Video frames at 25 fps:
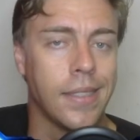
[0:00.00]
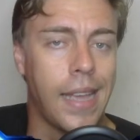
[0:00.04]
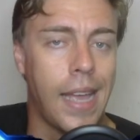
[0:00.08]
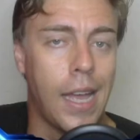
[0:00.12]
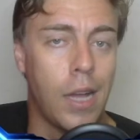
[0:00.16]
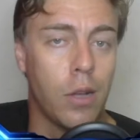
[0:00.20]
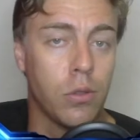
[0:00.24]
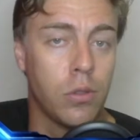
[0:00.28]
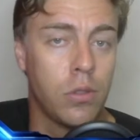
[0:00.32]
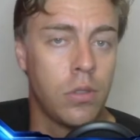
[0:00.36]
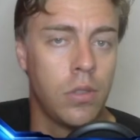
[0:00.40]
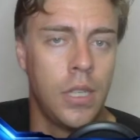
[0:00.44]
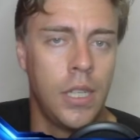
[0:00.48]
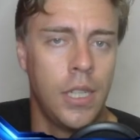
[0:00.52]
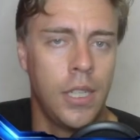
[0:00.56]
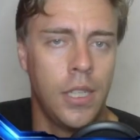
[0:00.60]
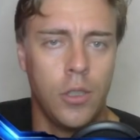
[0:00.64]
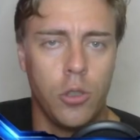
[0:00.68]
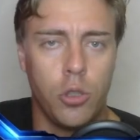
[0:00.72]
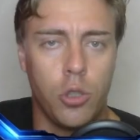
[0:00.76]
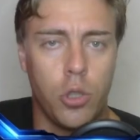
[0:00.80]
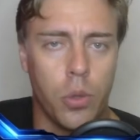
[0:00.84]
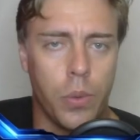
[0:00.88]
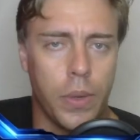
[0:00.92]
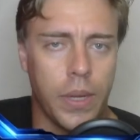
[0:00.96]
out
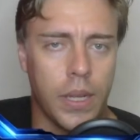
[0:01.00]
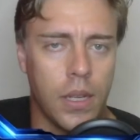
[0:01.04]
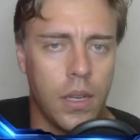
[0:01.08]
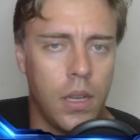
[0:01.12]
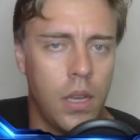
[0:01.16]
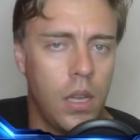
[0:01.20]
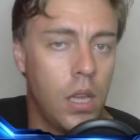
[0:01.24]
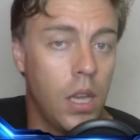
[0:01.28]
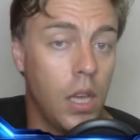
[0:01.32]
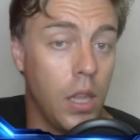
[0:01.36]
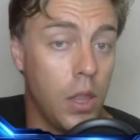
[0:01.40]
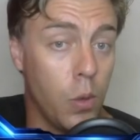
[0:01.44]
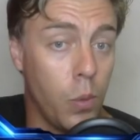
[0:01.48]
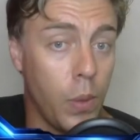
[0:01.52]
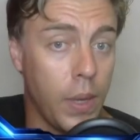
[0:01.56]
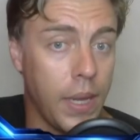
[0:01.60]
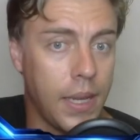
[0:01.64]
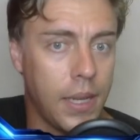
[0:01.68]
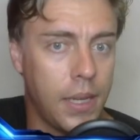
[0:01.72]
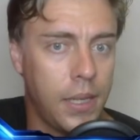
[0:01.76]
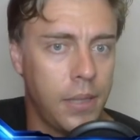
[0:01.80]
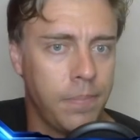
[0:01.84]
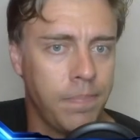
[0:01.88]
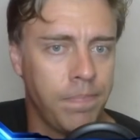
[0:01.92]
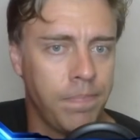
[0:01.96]
during the week.